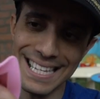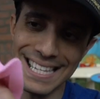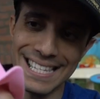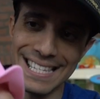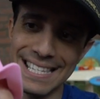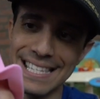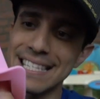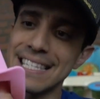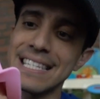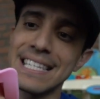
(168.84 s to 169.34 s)
Let's
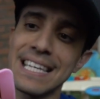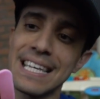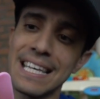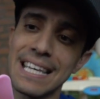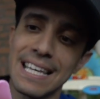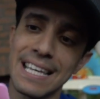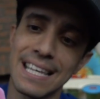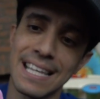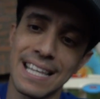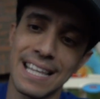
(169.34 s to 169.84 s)

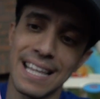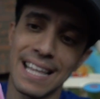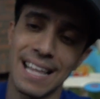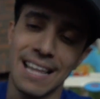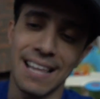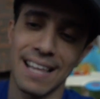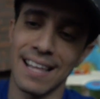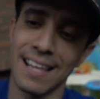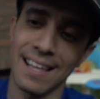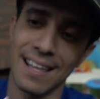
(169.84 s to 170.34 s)
see.
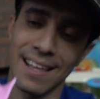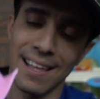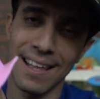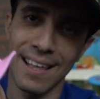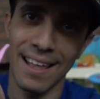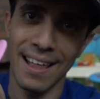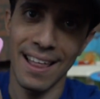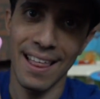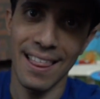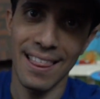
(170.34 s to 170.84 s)

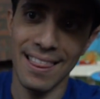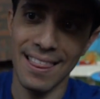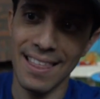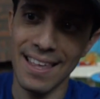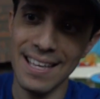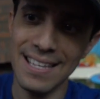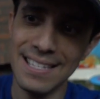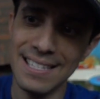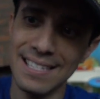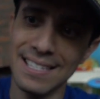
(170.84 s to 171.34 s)

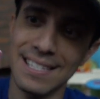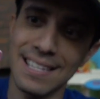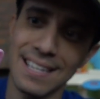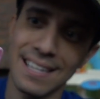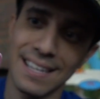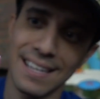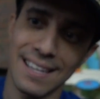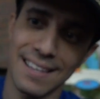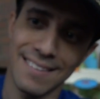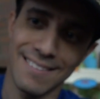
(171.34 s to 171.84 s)
This,
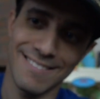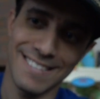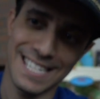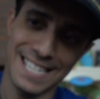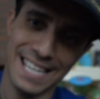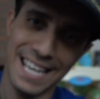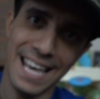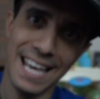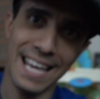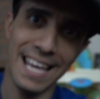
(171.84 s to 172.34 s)

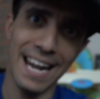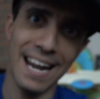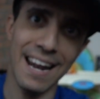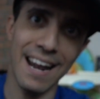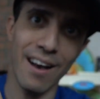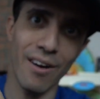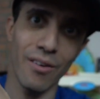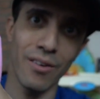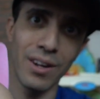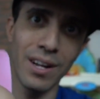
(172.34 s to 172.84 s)
can't get it
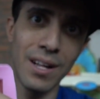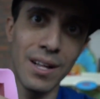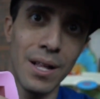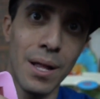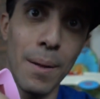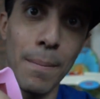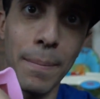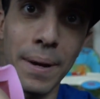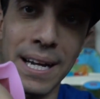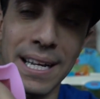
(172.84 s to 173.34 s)
out,
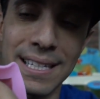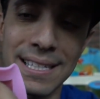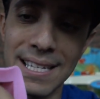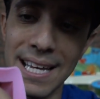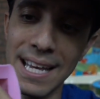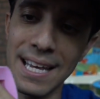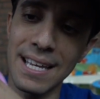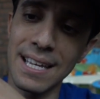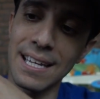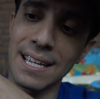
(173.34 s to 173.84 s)
but it's
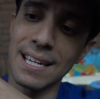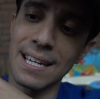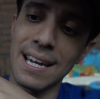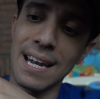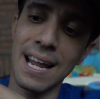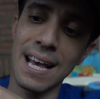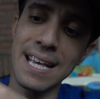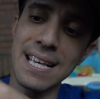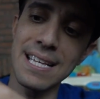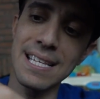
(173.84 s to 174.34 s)
a
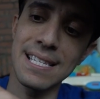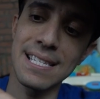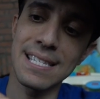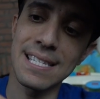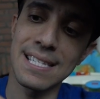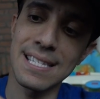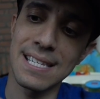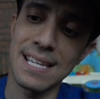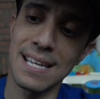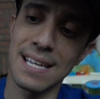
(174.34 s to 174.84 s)

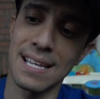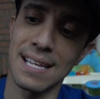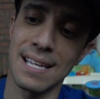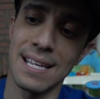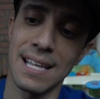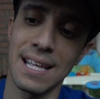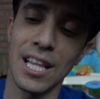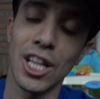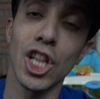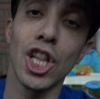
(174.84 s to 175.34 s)
nice,
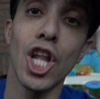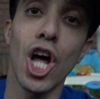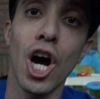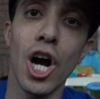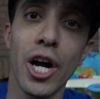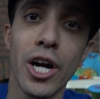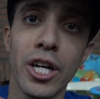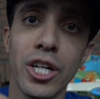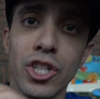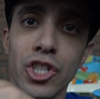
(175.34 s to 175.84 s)

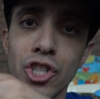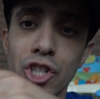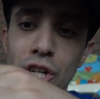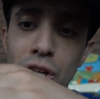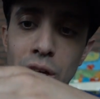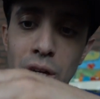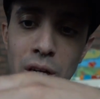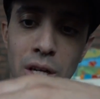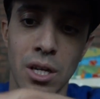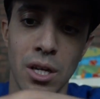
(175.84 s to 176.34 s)
large
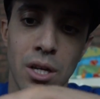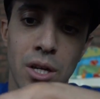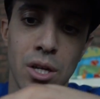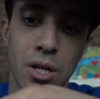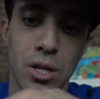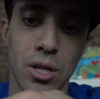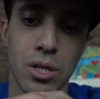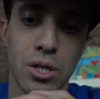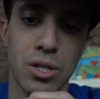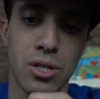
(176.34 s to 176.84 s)

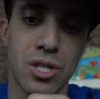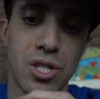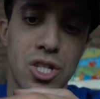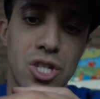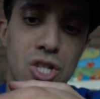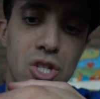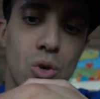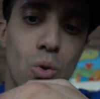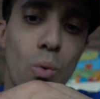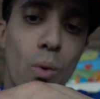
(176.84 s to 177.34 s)

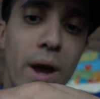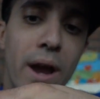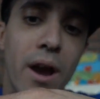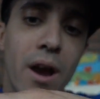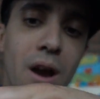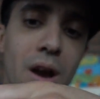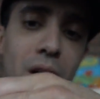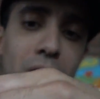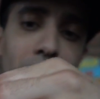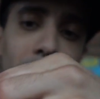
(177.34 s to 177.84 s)

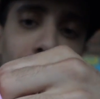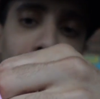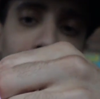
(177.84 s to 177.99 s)
square.